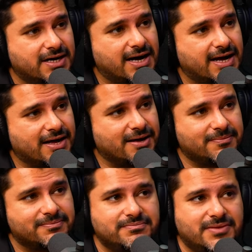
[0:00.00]

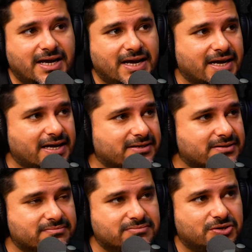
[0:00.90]
Um,
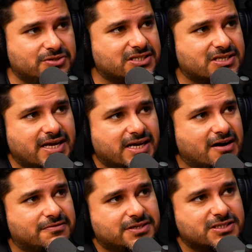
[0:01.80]
and you know, just like
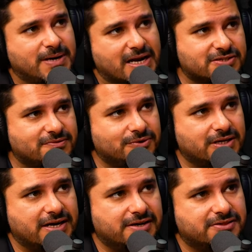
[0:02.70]
after the Spanish flu in
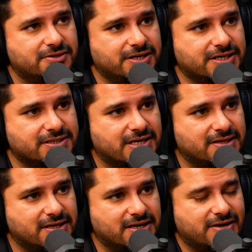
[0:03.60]
1930s, I
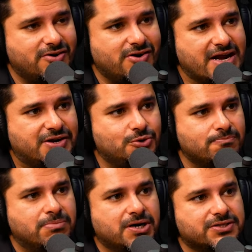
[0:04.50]
think it led to a
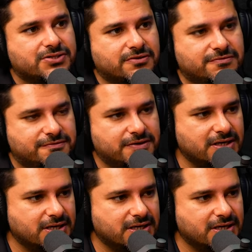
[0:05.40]
birth of